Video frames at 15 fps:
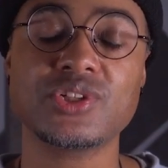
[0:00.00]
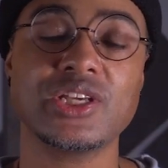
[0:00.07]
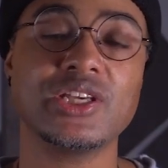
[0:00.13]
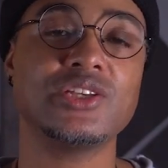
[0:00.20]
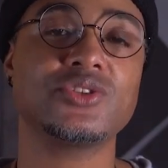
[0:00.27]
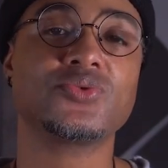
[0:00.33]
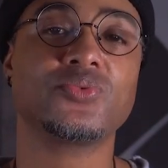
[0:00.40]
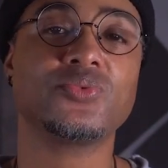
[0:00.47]

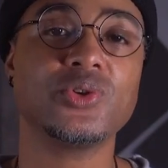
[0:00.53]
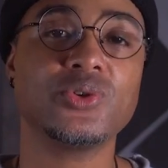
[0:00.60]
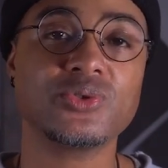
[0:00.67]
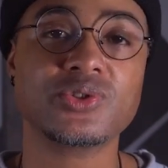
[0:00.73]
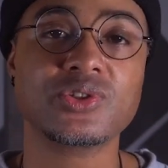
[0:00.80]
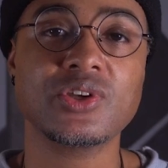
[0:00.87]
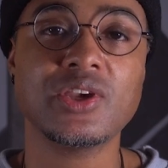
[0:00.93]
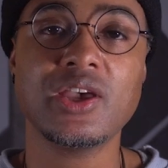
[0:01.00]
to its
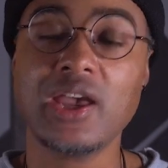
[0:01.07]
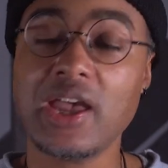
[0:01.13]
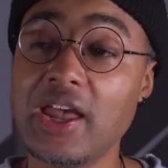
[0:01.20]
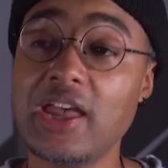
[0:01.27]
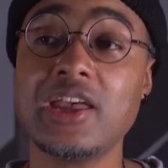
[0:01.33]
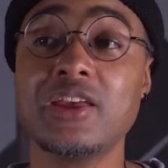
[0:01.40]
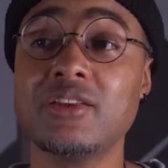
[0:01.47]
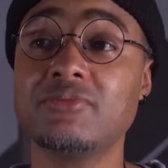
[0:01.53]
roots
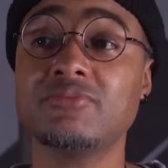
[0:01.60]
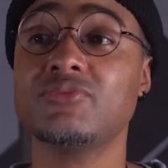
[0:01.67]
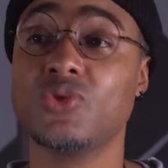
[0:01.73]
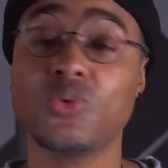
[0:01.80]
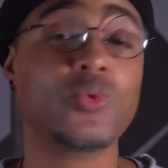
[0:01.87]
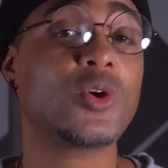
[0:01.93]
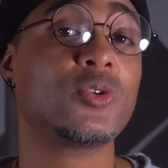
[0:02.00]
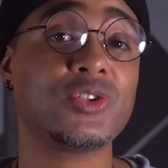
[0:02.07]
and
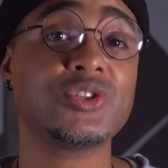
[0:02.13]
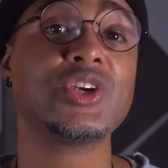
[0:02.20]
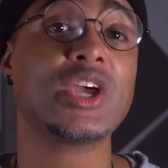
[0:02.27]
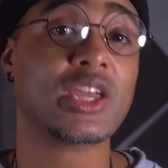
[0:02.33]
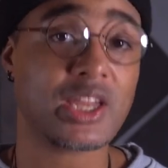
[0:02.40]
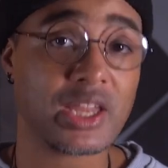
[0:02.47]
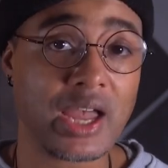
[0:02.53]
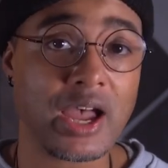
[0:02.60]
worth
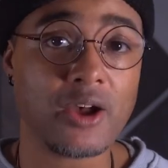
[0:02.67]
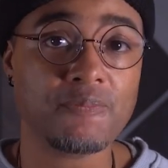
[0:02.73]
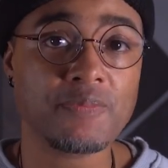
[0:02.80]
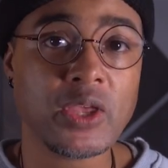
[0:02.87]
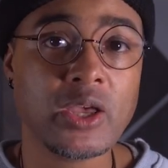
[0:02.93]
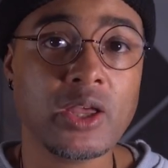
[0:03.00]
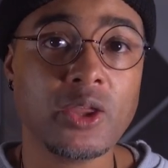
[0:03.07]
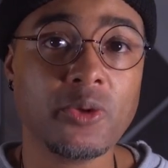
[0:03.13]
checking out.
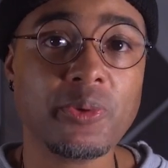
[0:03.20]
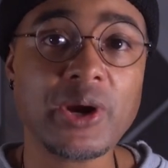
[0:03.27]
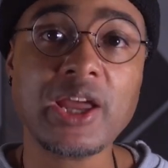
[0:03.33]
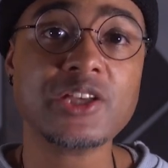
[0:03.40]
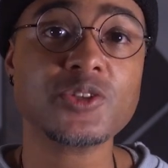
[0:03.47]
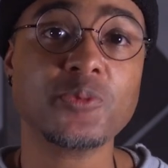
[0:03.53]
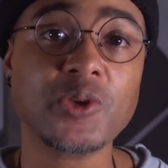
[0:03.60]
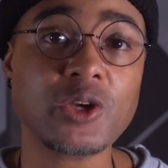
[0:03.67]
The
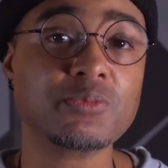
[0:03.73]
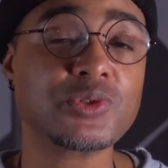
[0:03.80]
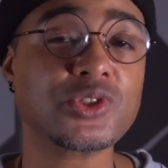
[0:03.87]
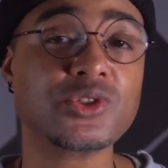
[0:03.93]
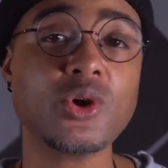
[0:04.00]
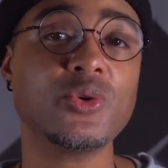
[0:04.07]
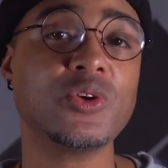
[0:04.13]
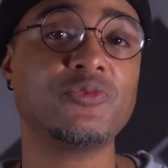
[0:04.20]
brand has become
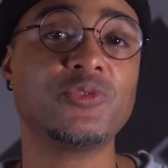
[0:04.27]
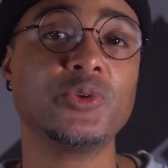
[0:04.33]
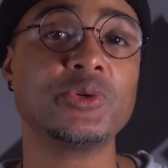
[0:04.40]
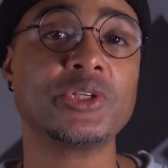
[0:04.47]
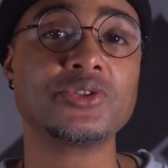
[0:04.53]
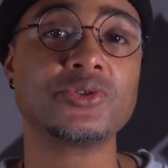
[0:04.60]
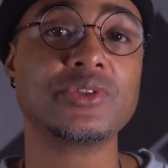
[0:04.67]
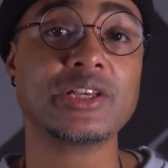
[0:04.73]
so
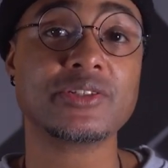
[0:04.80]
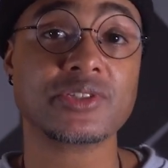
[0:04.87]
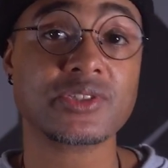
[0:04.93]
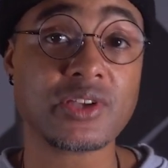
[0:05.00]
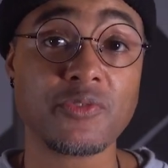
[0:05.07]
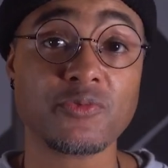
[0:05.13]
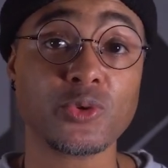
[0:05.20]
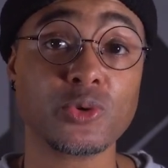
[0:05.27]
influential that
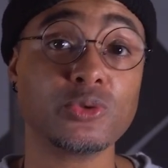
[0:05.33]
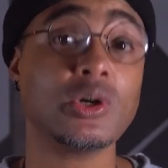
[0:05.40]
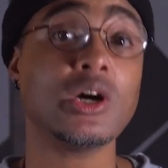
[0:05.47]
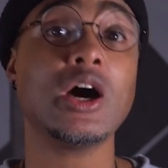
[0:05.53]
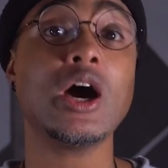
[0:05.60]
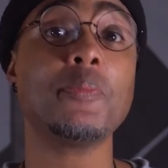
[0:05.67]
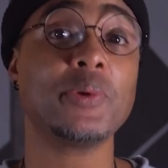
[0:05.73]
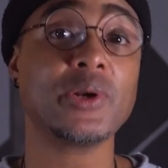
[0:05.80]
several
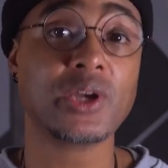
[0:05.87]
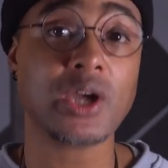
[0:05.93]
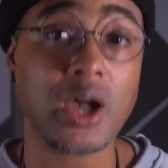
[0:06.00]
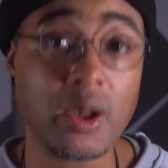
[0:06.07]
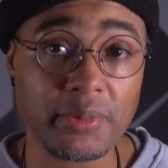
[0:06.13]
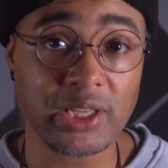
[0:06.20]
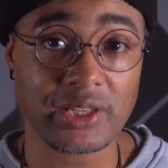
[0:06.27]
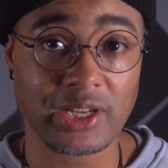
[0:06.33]
up and
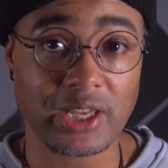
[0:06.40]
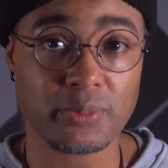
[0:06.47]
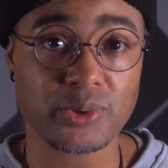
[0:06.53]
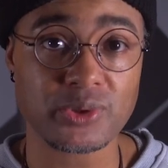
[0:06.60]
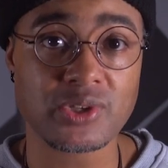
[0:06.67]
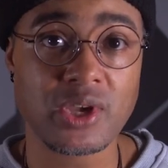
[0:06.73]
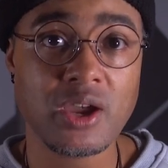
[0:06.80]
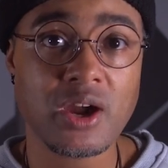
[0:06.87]
coming
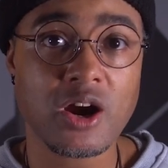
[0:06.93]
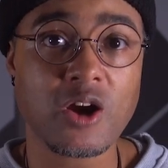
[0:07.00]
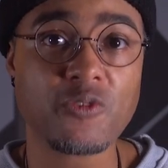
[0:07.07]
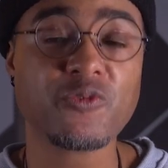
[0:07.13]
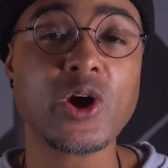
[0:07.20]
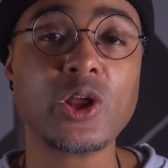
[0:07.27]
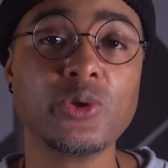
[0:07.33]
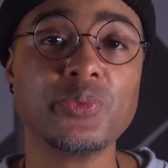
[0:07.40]
labels are
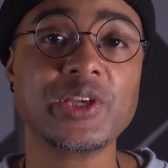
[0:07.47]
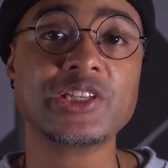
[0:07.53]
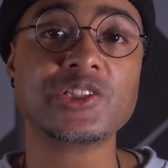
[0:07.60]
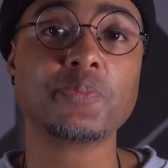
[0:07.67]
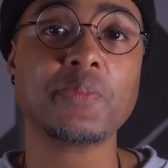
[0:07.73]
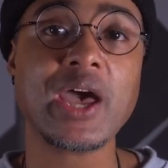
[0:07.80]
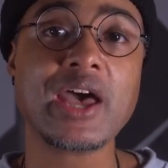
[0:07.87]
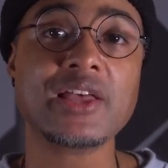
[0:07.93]
following
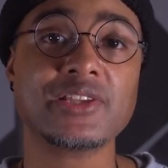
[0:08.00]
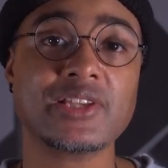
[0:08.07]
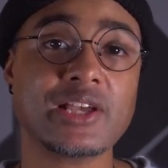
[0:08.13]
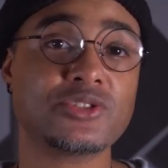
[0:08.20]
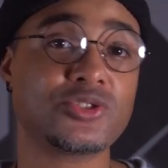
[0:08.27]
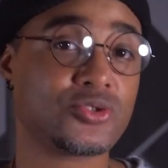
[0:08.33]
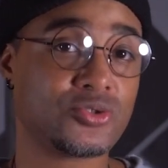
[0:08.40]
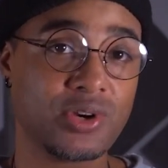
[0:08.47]
its path
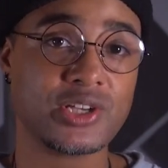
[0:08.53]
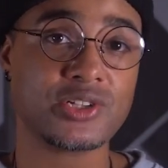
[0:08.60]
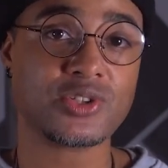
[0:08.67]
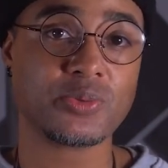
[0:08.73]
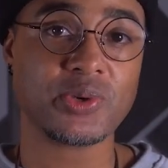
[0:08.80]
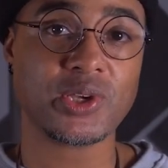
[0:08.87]
as trends are